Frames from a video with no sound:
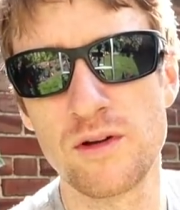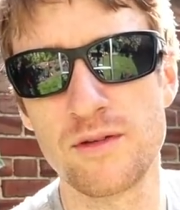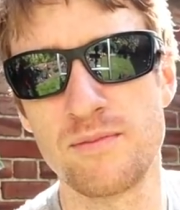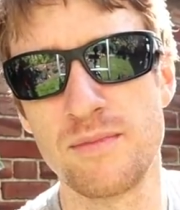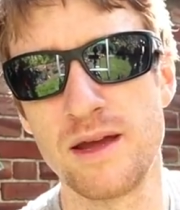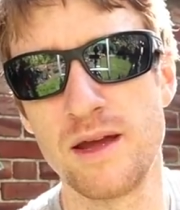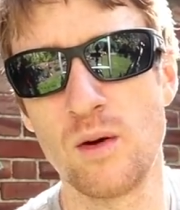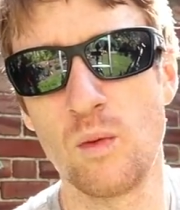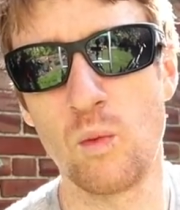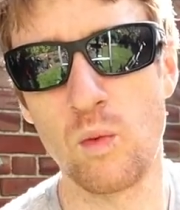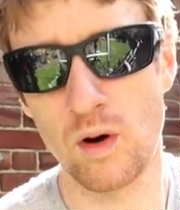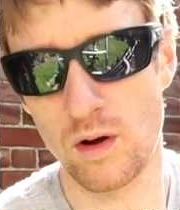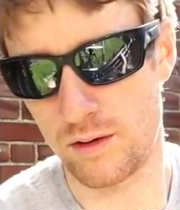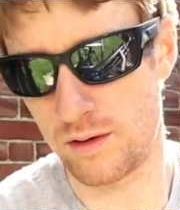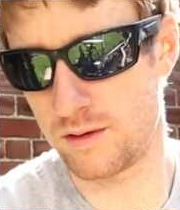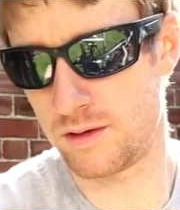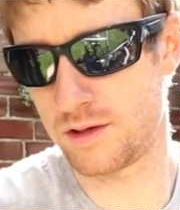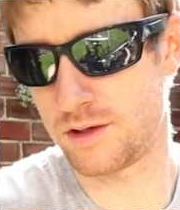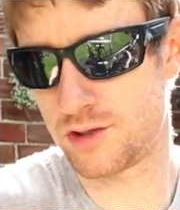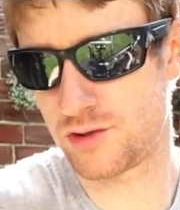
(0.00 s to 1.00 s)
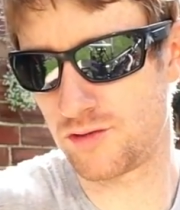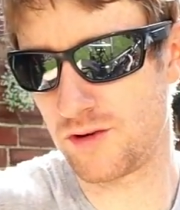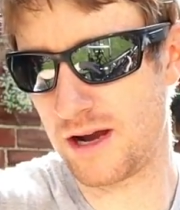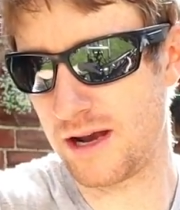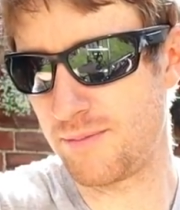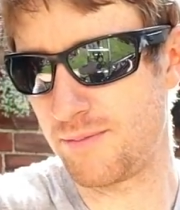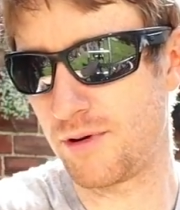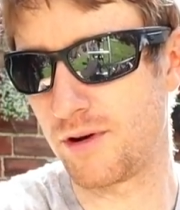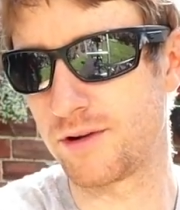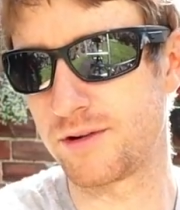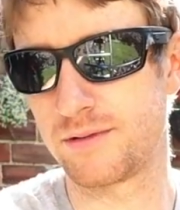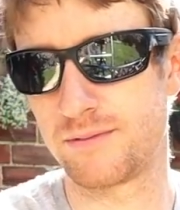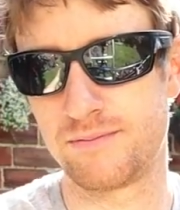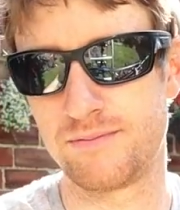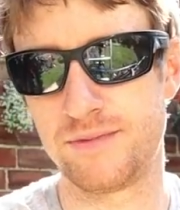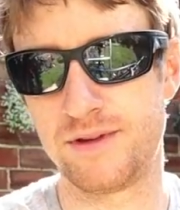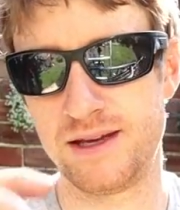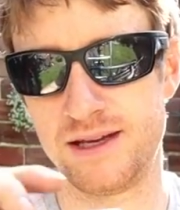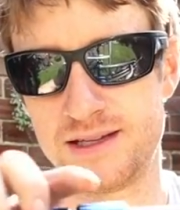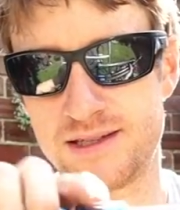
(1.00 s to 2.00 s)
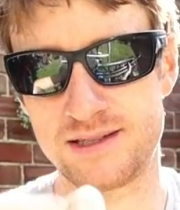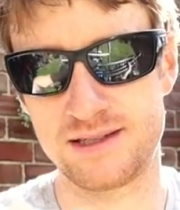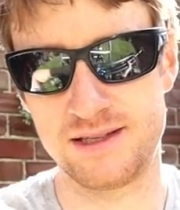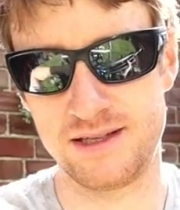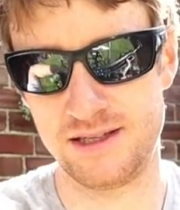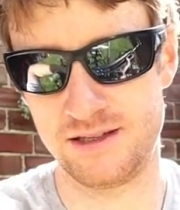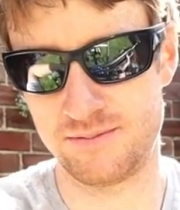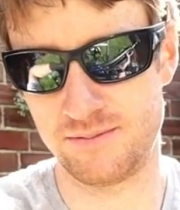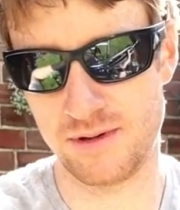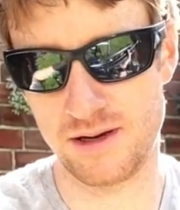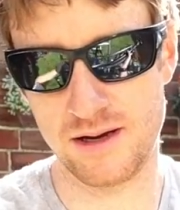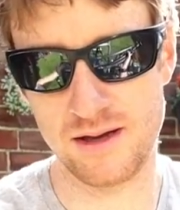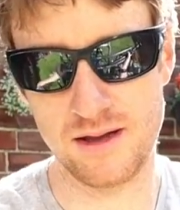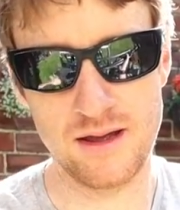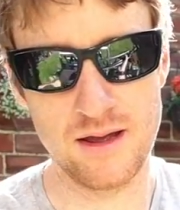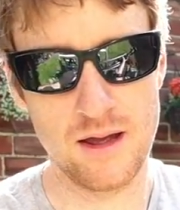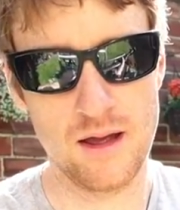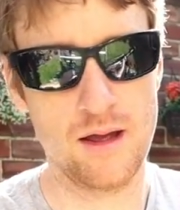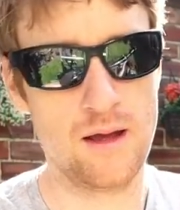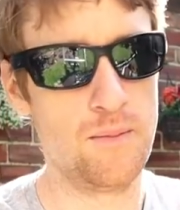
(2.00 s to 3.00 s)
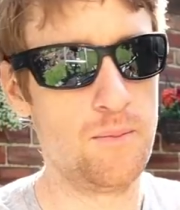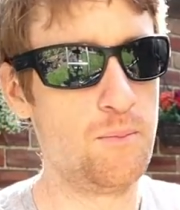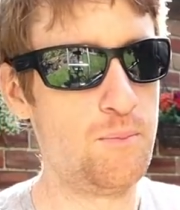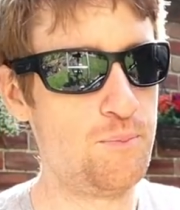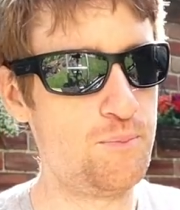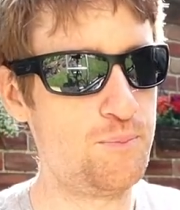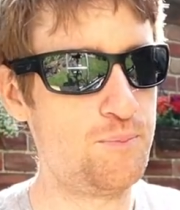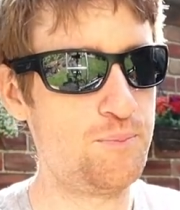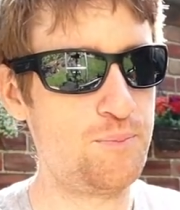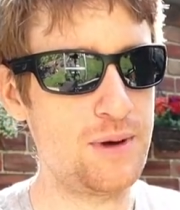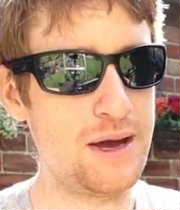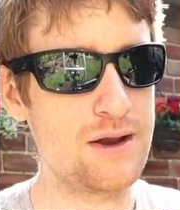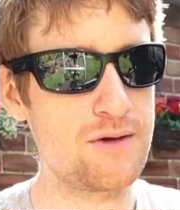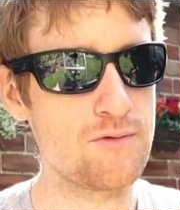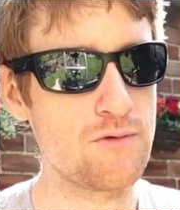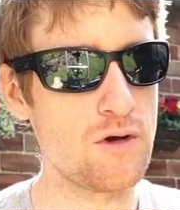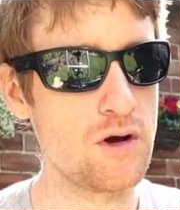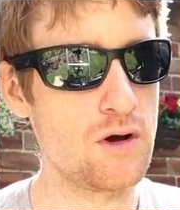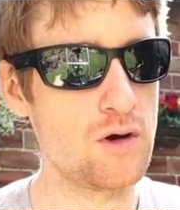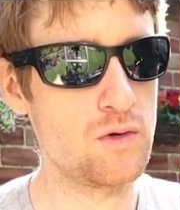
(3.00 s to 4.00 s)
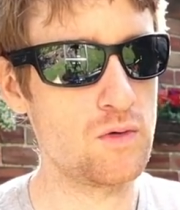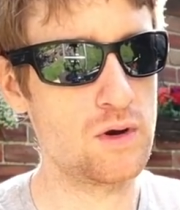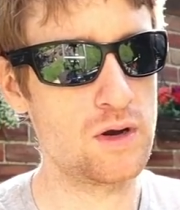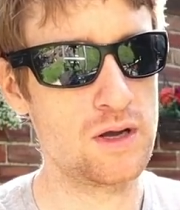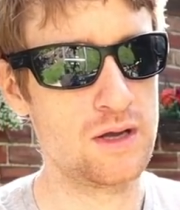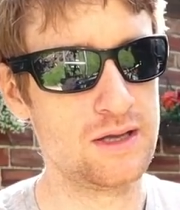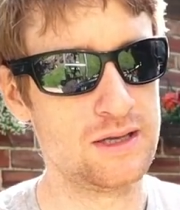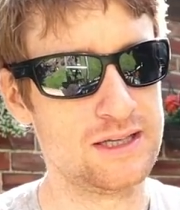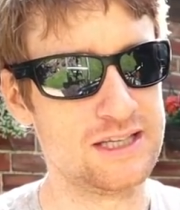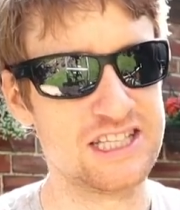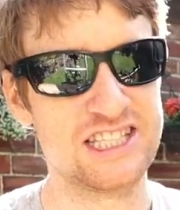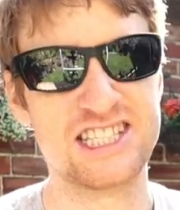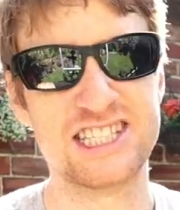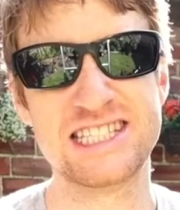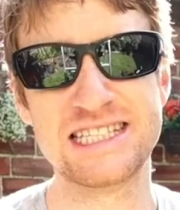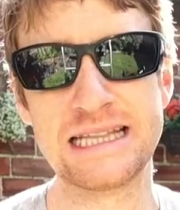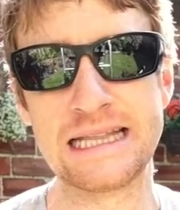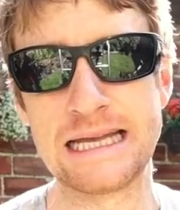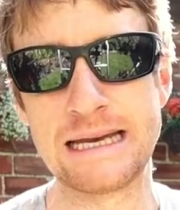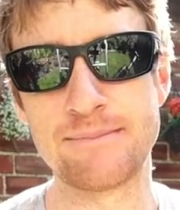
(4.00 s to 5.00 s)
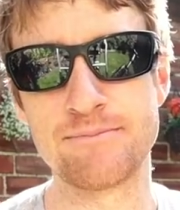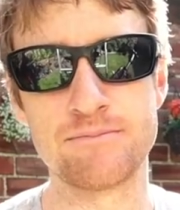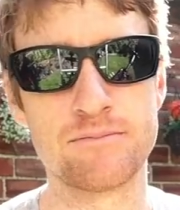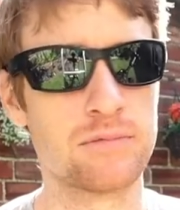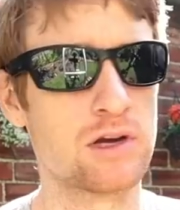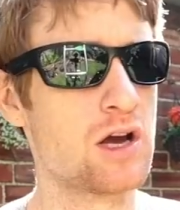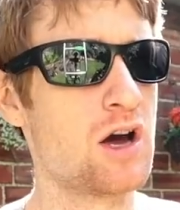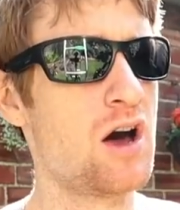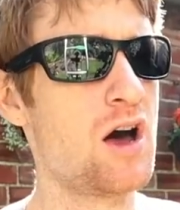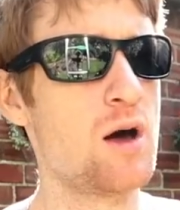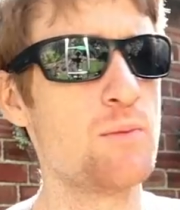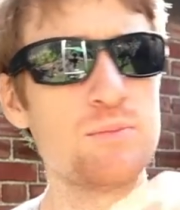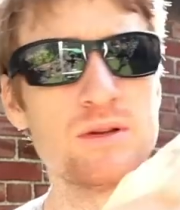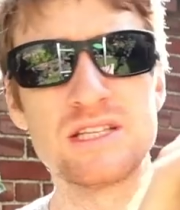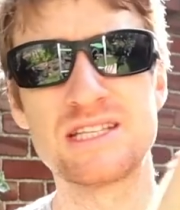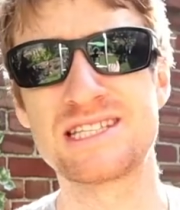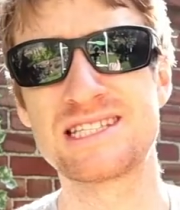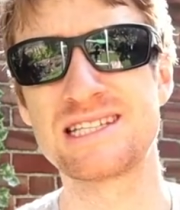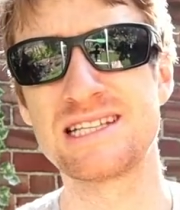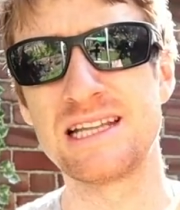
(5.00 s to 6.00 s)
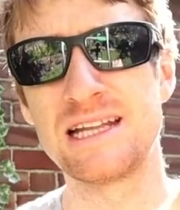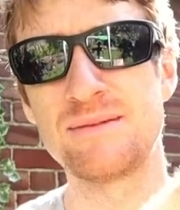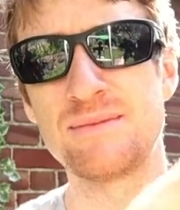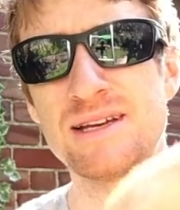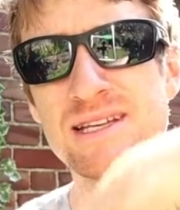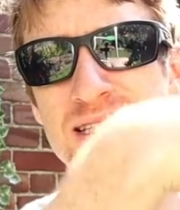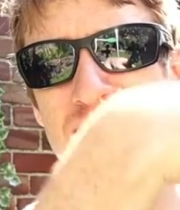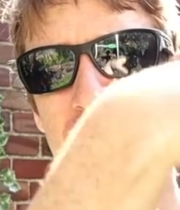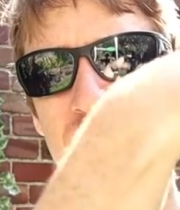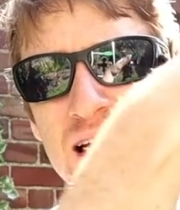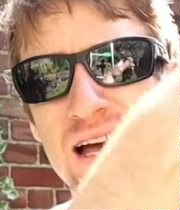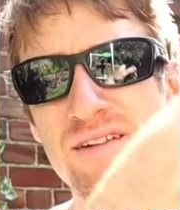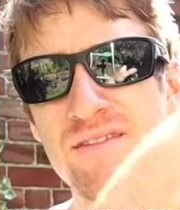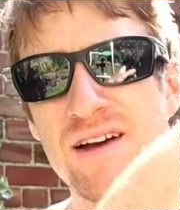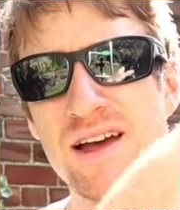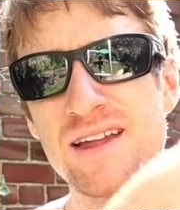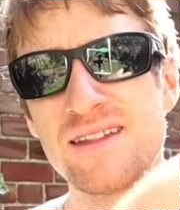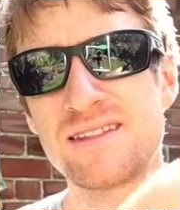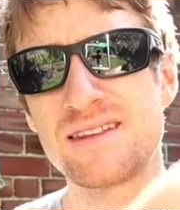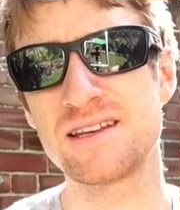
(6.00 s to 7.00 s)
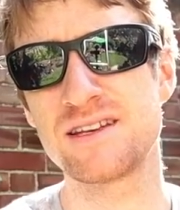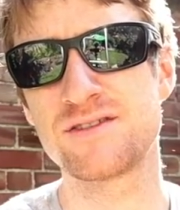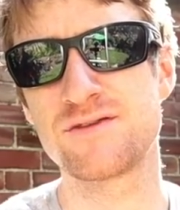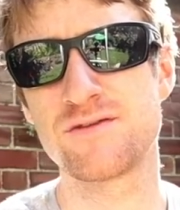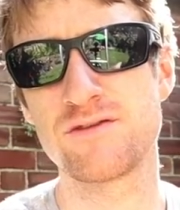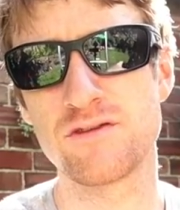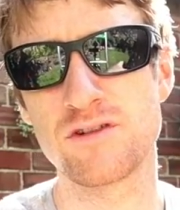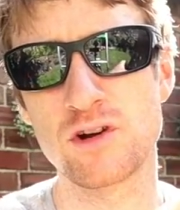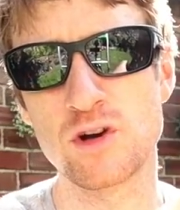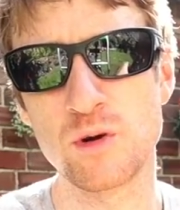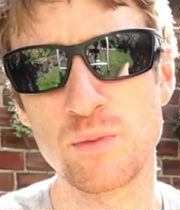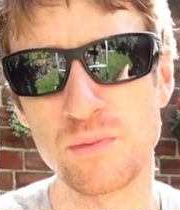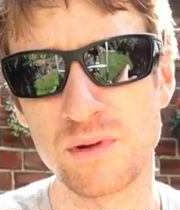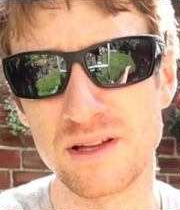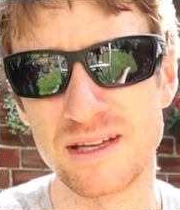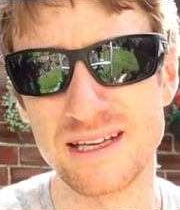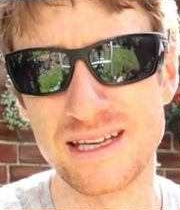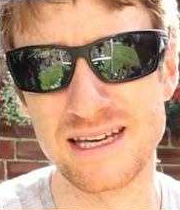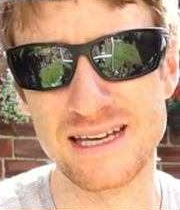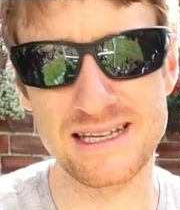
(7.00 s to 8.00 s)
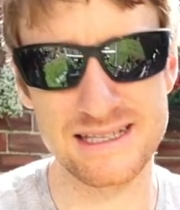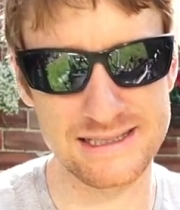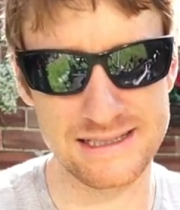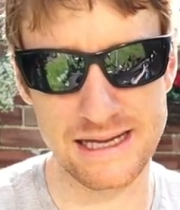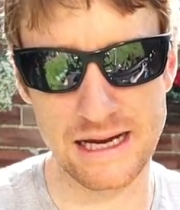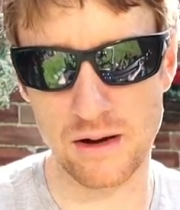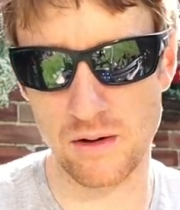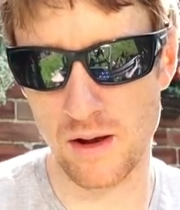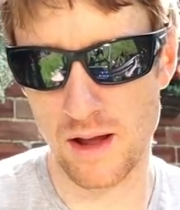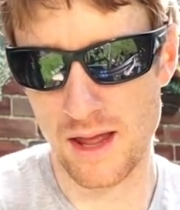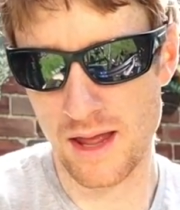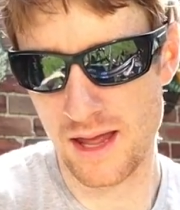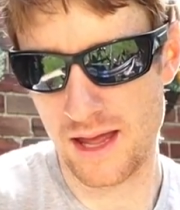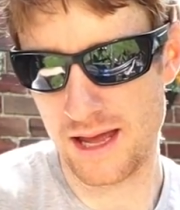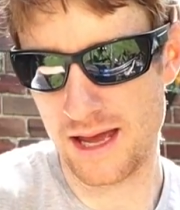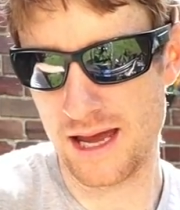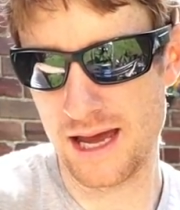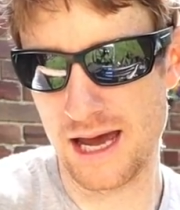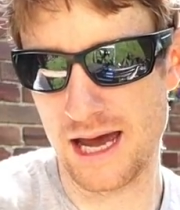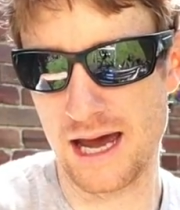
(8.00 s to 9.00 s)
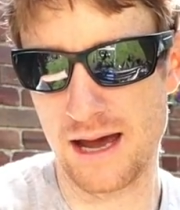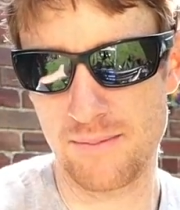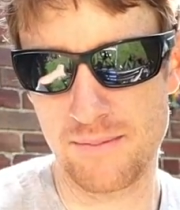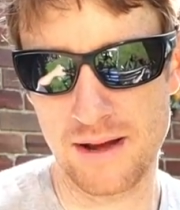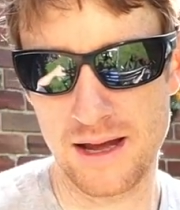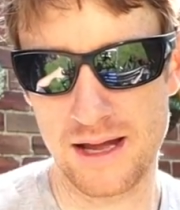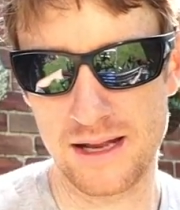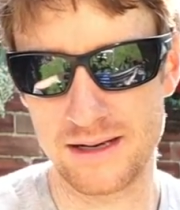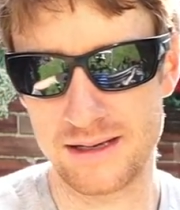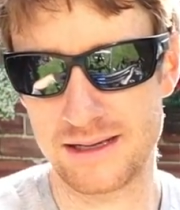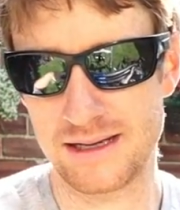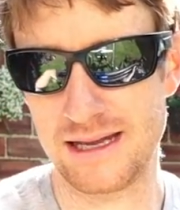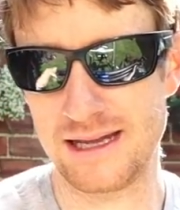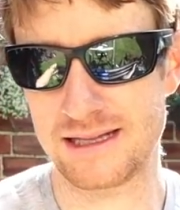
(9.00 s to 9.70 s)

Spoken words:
with me one tripod. This is my Benro Slim, carbon slim. I've had this for a couple of years now, and